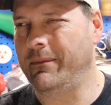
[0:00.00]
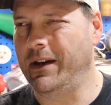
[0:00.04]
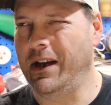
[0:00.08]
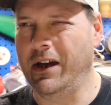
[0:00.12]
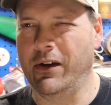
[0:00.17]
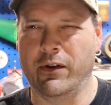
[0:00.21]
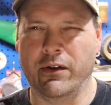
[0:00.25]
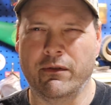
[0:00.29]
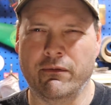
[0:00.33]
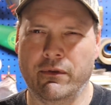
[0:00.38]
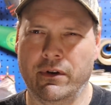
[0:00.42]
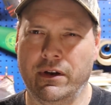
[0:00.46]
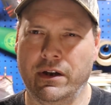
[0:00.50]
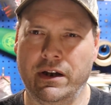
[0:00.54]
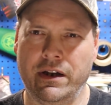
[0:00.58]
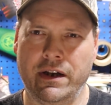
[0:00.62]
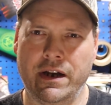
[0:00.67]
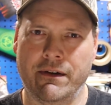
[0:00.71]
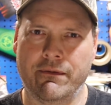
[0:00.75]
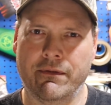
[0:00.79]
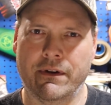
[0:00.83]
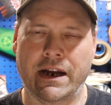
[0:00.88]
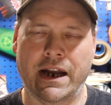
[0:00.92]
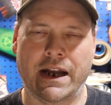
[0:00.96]
No, it really
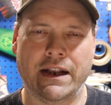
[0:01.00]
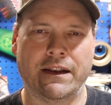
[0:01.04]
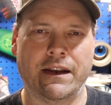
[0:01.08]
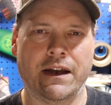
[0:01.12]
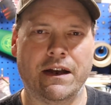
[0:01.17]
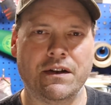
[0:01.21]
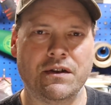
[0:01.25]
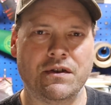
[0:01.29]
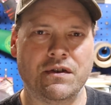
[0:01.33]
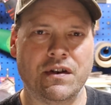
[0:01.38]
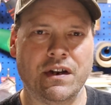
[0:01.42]
never got that